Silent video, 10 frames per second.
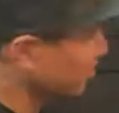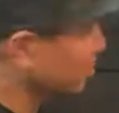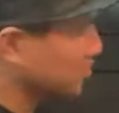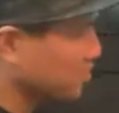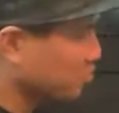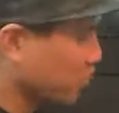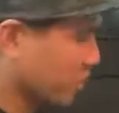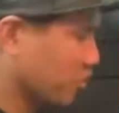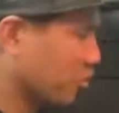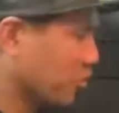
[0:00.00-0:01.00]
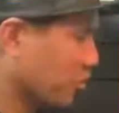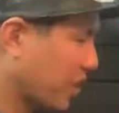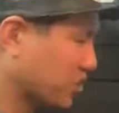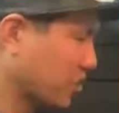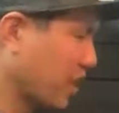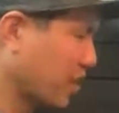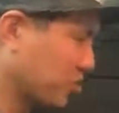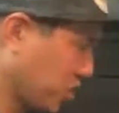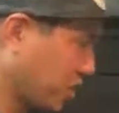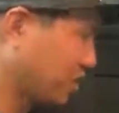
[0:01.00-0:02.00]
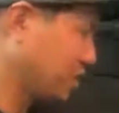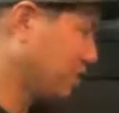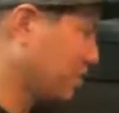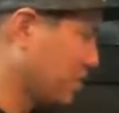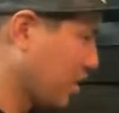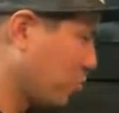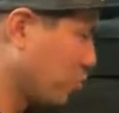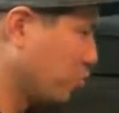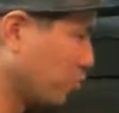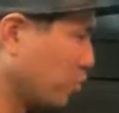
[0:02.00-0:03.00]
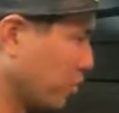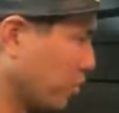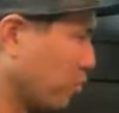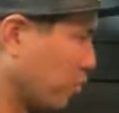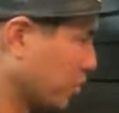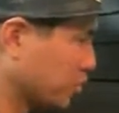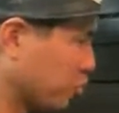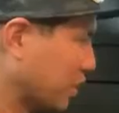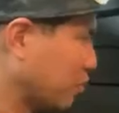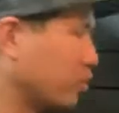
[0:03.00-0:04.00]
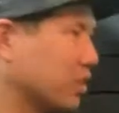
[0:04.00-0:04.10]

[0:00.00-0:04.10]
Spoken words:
No. But you'll catch a lot of chucks. If you fish really, really